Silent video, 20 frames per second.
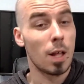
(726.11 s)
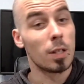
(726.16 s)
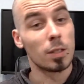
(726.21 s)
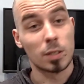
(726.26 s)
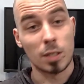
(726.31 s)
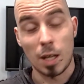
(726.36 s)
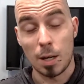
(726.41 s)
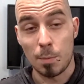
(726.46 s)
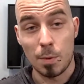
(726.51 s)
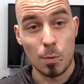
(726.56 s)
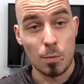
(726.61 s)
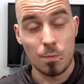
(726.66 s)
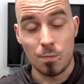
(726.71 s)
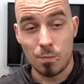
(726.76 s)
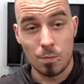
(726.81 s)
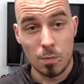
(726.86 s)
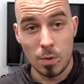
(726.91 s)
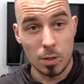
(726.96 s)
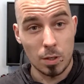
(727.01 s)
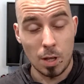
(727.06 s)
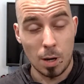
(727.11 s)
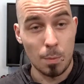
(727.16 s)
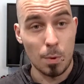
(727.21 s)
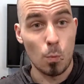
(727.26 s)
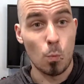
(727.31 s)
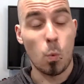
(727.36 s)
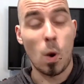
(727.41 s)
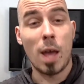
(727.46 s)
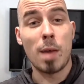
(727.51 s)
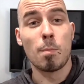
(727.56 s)
it's going to
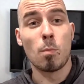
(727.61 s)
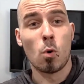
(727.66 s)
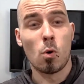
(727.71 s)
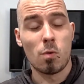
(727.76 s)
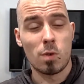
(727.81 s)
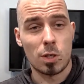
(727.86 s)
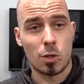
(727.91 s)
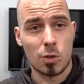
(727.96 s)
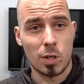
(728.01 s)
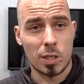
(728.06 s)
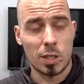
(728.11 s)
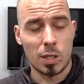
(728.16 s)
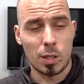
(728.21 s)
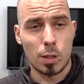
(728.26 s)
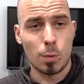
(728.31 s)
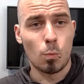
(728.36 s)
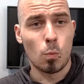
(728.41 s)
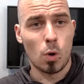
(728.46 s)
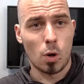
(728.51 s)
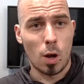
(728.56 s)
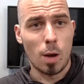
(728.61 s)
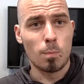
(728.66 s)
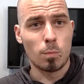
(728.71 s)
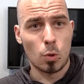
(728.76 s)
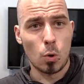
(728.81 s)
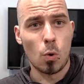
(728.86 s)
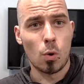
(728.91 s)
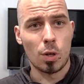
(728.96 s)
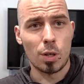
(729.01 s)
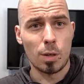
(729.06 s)
be way more restricted than what I'm
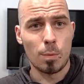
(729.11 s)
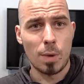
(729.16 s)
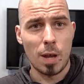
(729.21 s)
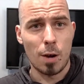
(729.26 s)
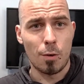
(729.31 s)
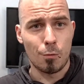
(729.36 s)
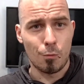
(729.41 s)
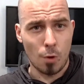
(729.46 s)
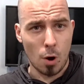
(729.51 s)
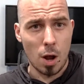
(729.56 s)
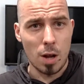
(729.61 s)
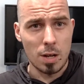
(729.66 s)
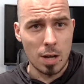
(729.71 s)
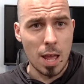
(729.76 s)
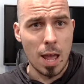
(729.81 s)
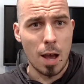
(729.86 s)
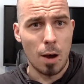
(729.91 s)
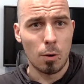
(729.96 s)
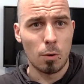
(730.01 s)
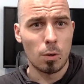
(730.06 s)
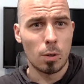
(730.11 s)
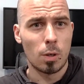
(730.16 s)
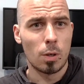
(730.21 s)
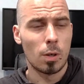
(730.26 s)
talking about right now.